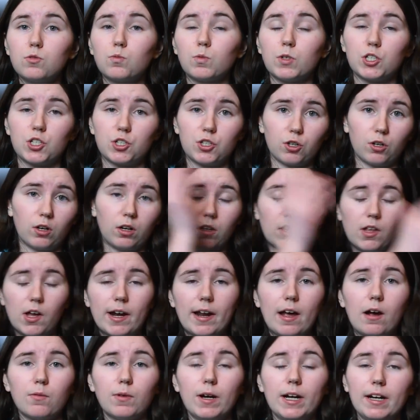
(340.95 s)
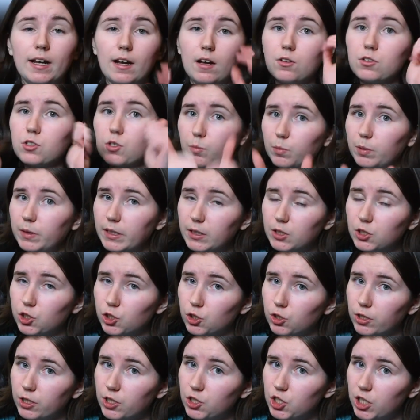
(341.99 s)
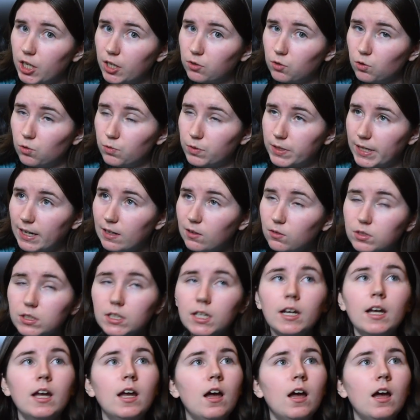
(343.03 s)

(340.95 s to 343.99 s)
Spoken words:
which there are a lot out right now, so be sure to check those out.